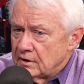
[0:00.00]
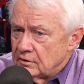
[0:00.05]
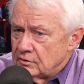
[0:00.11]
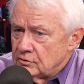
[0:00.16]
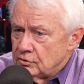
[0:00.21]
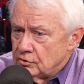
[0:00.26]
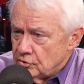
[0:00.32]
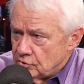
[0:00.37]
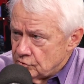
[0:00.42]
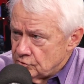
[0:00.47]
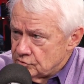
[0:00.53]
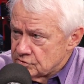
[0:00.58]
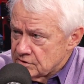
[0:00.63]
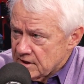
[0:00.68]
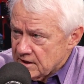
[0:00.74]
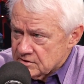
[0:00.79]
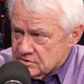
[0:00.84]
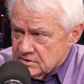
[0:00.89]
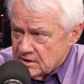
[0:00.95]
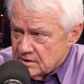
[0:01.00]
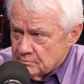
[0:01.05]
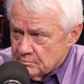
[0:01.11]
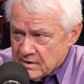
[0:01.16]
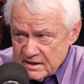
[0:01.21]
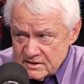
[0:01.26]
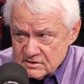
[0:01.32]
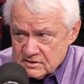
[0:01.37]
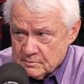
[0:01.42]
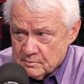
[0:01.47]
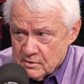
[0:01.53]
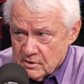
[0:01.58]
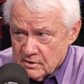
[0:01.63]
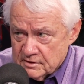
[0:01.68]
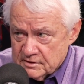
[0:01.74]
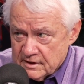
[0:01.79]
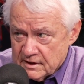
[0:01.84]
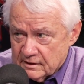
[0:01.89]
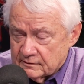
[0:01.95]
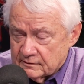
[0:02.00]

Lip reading: you do Sac State basketball. Is that?